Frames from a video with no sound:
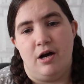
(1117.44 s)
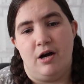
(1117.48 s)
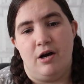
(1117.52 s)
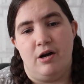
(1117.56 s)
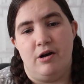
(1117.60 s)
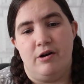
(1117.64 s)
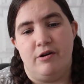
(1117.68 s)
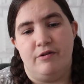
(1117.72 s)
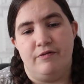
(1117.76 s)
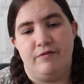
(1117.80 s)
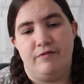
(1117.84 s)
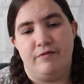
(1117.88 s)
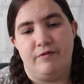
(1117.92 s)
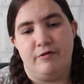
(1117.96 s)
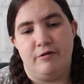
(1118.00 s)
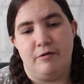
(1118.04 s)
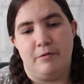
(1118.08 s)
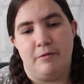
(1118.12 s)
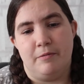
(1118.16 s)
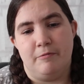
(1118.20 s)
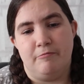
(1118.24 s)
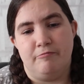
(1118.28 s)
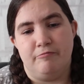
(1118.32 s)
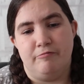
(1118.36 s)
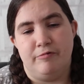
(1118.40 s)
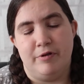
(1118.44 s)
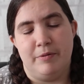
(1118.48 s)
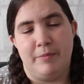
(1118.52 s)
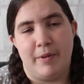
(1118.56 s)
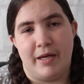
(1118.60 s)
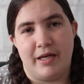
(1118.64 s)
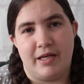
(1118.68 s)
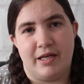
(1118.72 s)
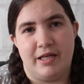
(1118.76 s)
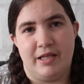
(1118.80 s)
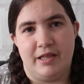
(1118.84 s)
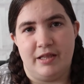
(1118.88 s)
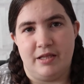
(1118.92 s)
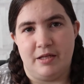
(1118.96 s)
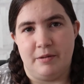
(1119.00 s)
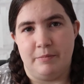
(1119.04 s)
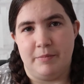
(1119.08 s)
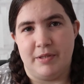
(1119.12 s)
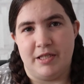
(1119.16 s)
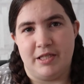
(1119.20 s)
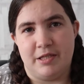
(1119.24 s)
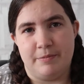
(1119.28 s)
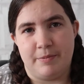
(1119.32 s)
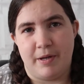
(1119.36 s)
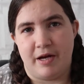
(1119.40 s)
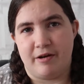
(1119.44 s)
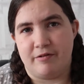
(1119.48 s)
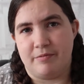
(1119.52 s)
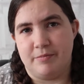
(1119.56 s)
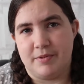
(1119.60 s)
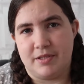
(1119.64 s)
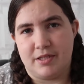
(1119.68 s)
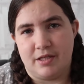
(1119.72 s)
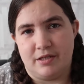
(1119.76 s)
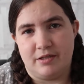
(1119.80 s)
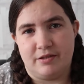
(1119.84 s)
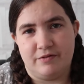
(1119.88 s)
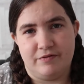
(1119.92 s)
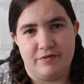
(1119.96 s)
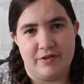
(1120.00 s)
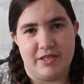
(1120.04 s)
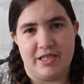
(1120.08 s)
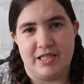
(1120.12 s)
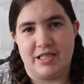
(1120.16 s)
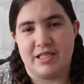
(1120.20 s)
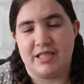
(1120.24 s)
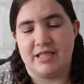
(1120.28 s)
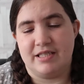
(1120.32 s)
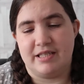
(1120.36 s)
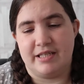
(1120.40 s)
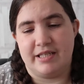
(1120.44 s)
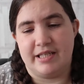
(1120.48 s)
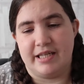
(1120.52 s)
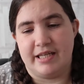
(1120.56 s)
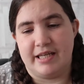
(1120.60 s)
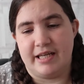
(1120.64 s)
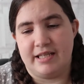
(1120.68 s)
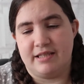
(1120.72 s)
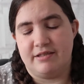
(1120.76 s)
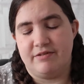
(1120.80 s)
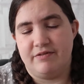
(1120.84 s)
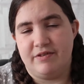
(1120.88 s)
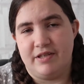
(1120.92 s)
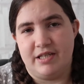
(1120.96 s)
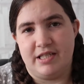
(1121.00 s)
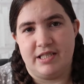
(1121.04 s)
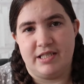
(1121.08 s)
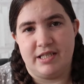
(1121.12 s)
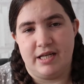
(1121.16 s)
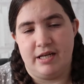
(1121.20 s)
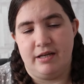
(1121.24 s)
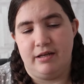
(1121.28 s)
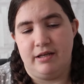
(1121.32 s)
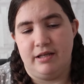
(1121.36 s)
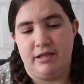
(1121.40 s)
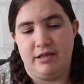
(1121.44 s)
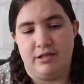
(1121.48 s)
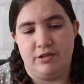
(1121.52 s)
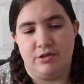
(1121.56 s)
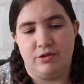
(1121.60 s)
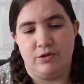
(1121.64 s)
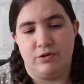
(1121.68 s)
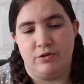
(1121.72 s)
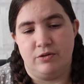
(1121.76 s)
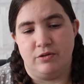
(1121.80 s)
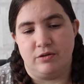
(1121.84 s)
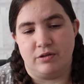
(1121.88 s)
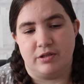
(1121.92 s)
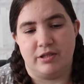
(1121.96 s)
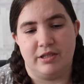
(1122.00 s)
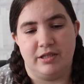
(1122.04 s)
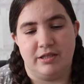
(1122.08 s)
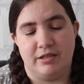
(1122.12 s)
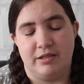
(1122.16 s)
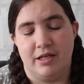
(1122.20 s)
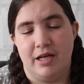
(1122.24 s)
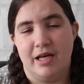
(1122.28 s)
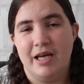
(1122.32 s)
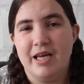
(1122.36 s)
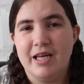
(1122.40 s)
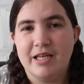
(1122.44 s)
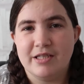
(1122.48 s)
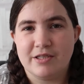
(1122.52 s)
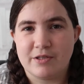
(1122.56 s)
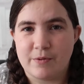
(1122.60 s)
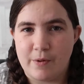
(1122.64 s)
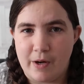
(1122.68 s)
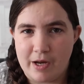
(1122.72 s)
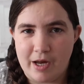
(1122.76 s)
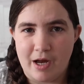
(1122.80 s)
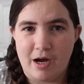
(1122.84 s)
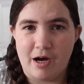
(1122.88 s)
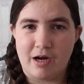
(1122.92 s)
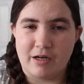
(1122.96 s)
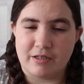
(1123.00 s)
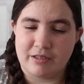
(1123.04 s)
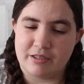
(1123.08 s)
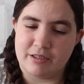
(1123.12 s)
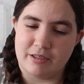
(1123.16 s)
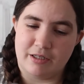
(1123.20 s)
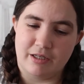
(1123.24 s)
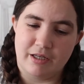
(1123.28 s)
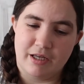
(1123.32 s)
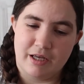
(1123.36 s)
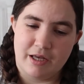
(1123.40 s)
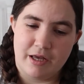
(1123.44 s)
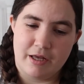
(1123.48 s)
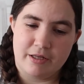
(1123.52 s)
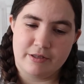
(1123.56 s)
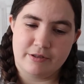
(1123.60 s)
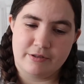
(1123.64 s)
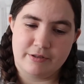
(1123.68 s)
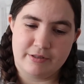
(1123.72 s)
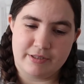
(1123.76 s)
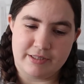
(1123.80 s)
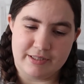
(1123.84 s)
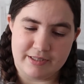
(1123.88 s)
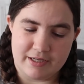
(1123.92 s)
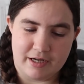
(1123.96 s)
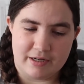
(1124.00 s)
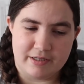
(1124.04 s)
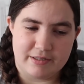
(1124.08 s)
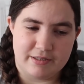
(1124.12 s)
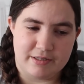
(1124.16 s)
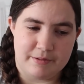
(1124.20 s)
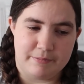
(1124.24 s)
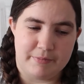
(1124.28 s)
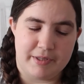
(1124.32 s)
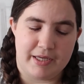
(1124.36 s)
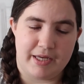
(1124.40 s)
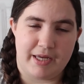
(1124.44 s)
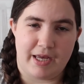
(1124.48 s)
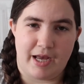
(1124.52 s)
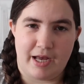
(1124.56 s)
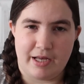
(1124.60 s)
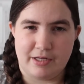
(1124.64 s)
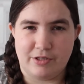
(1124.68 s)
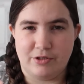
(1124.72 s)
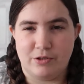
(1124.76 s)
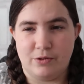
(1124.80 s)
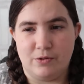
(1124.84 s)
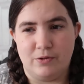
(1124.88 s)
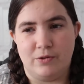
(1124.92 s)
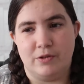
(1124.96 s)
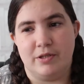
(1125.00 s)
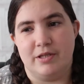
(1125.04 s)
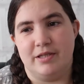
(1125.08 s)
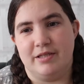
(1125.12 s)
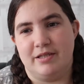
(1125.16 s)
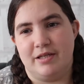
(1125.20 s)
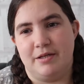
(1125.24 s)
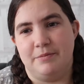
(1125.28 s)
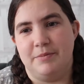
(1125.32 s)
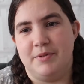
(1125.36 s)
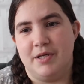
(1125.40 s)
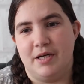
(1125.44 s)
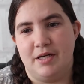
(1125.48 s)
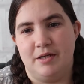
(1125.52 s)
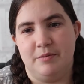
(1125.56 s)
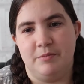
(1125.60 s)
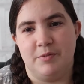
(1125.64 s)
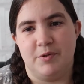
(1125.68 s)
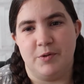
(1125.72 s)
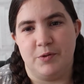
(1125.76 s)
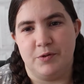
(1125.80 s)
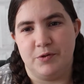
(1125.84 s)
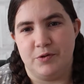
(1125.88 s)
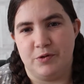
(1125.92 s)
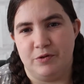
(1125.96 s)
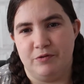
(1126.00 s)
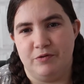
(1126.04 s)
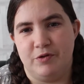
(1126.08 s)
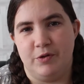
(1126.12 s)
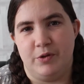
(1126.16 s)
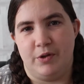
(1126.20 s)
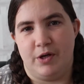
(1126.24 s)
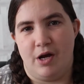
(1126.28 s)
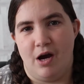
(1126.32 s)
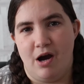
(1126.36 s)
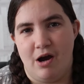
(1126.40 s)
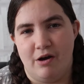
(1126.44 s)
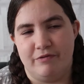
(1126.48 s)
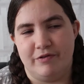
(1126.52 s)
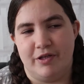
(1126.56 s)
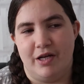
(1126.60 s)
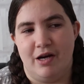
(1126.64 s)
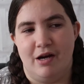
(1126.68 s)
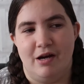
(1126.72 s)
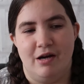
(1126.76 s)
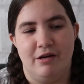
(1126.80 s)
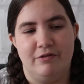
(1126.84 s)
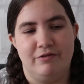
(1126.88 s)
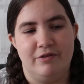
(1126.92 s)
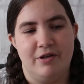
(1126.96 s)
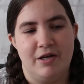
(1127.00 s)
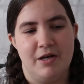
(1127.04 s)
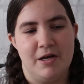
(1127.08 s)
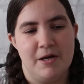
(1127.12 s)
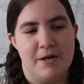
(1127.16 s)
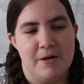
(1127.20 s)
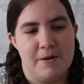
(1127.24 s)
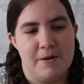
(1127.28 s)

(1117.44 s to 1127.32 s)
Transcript: of remaking the media pack from start to finish, because I didn't get to finish it in the talk, because it's quite hard to design something and talk at the same time, so I'm sort of doing half and half.